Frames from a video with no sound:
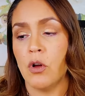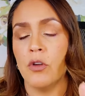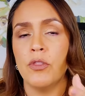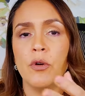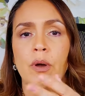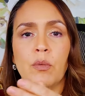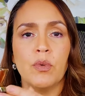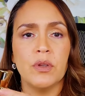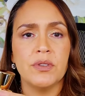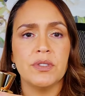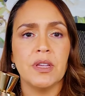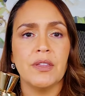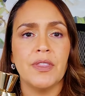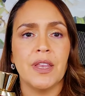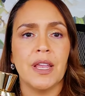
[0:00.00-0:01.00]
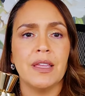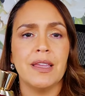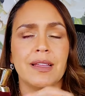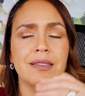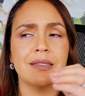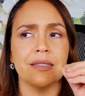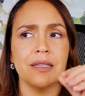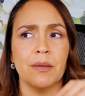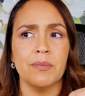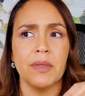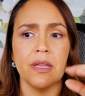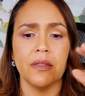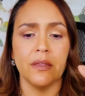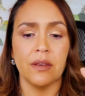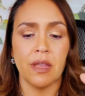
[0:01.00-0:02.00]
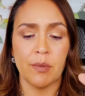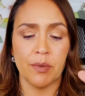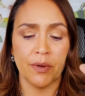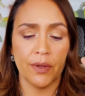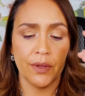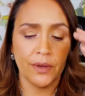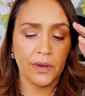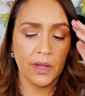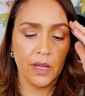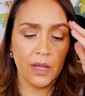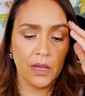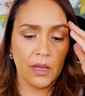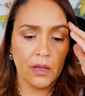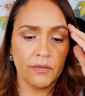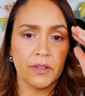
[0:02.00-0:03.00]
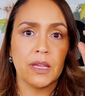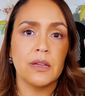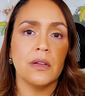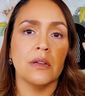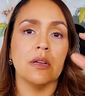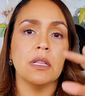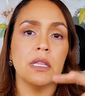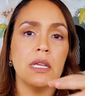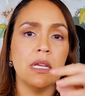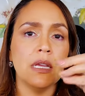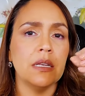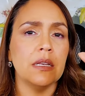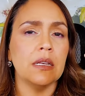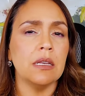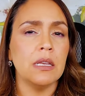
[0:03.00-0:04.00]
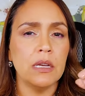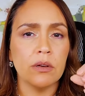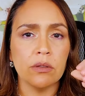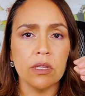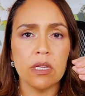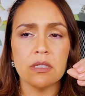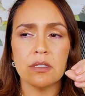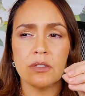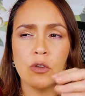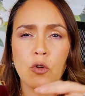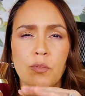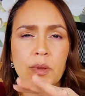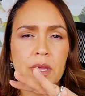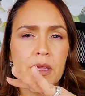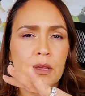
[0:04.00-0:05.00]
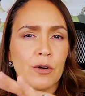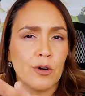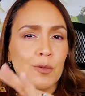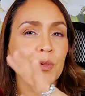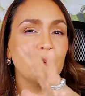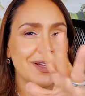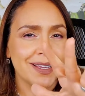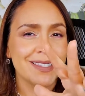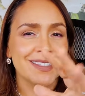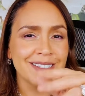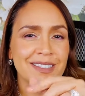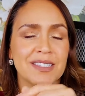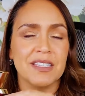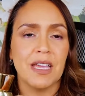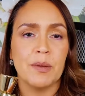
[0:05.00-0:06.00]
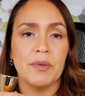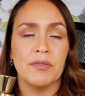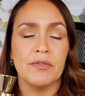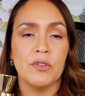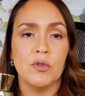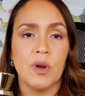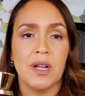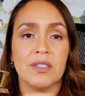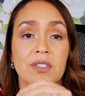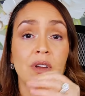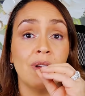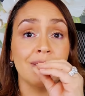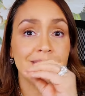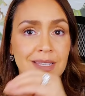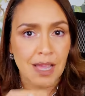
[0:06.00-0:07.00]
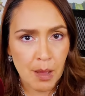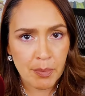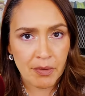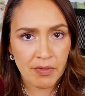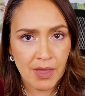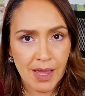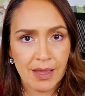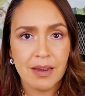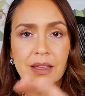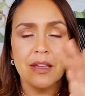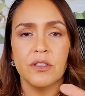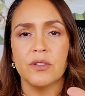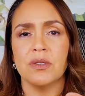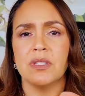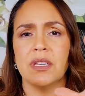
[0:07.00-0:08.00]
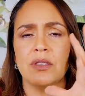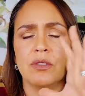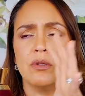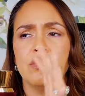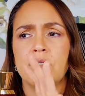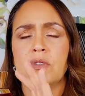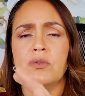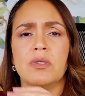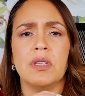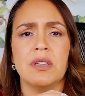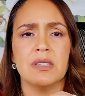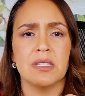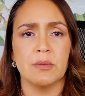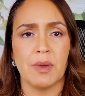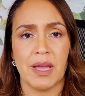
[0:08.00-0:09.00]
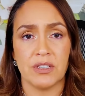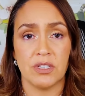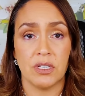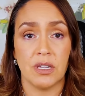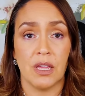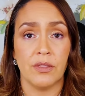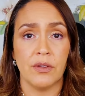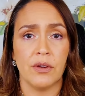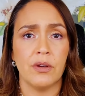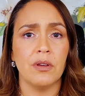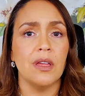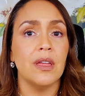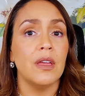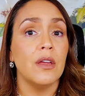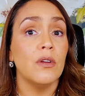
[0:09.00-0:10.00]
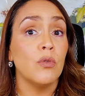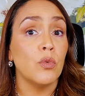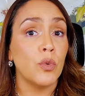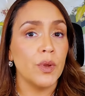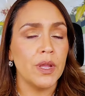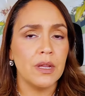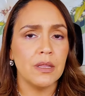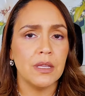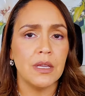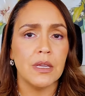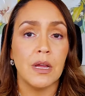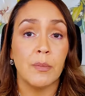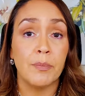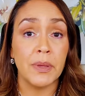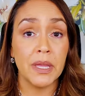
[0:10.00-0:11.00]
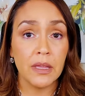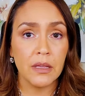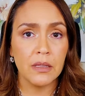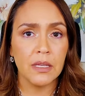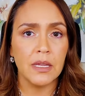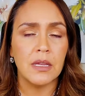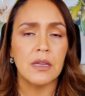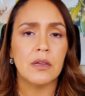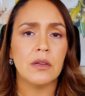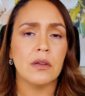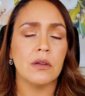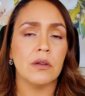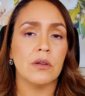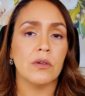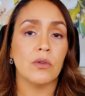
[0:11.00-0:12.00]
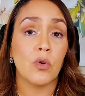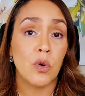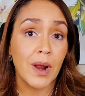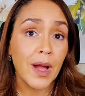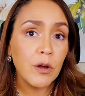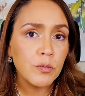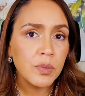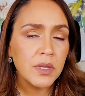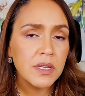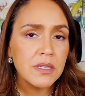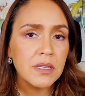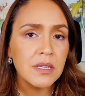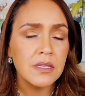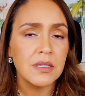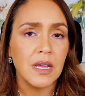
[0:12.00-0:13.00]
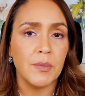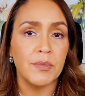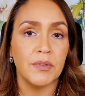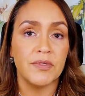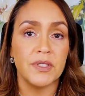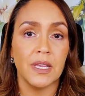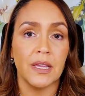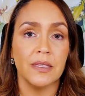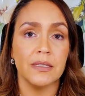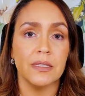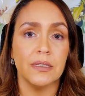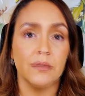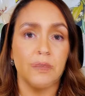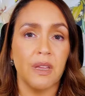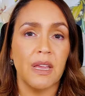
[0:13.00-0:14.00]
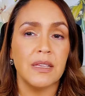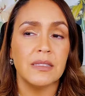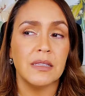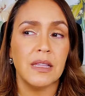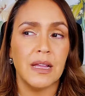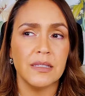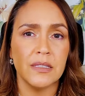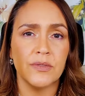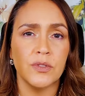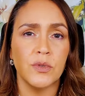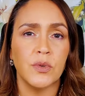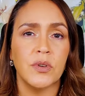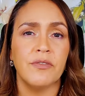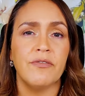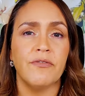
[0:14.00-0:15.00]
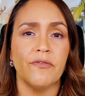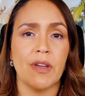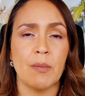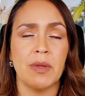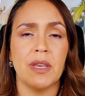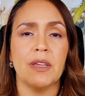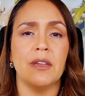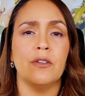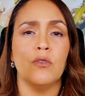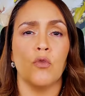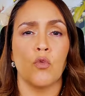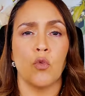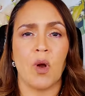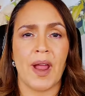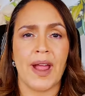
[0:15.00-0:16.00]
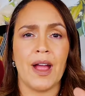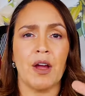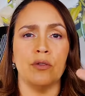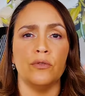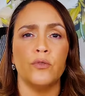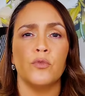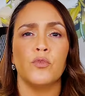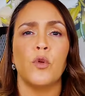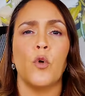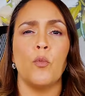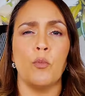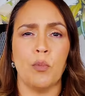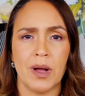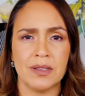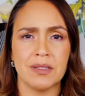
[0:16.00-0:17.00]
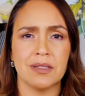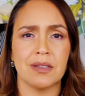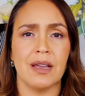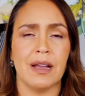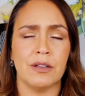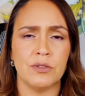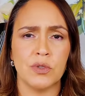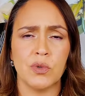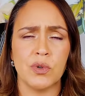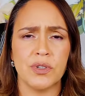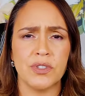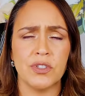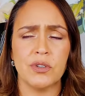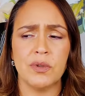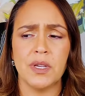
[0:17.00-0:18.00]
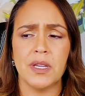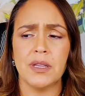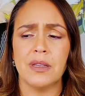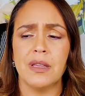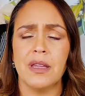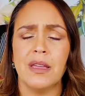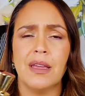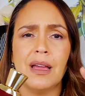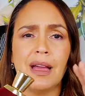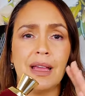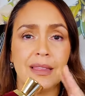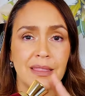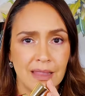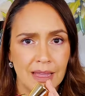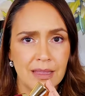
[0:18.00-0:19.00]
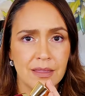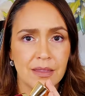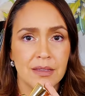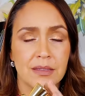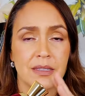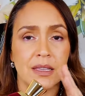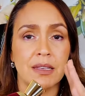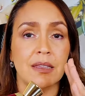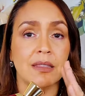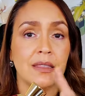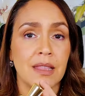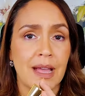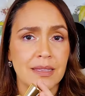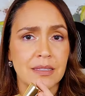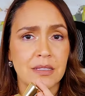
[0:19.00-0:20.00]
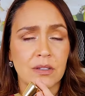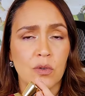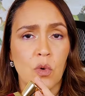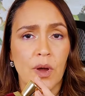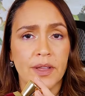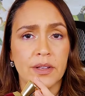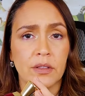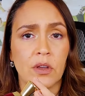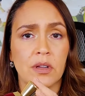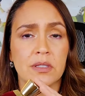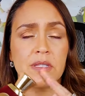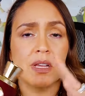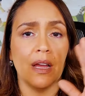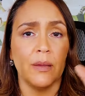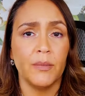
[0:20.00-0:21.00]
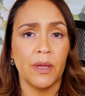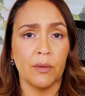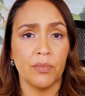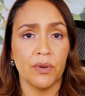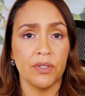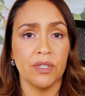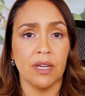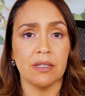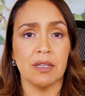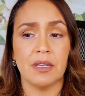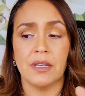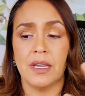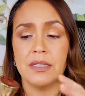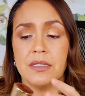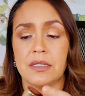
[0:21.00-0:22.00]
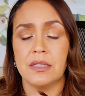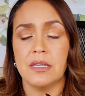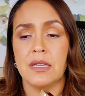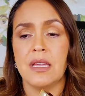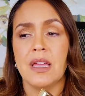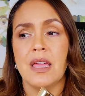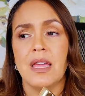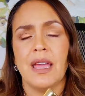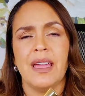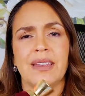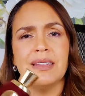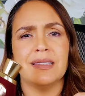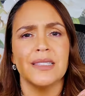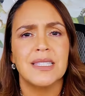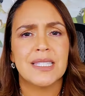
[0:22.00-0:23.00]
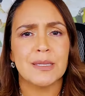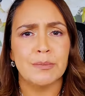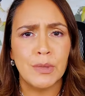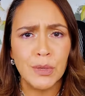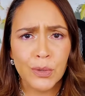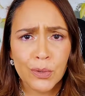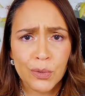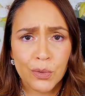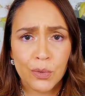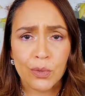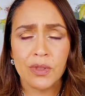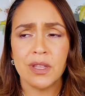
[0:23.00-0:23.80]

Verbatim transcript: Although I will say that I get something in the neighborhood of like a clean, nearly soapy herbal essence type of nuance on top of that. So it's like those two things smashed together, really appealing, crowd pleasing type of scent. Has lots of sort of feminine, round, robust contours to it. I like this and it lasted quite a long time and projected nicely and it's smooth.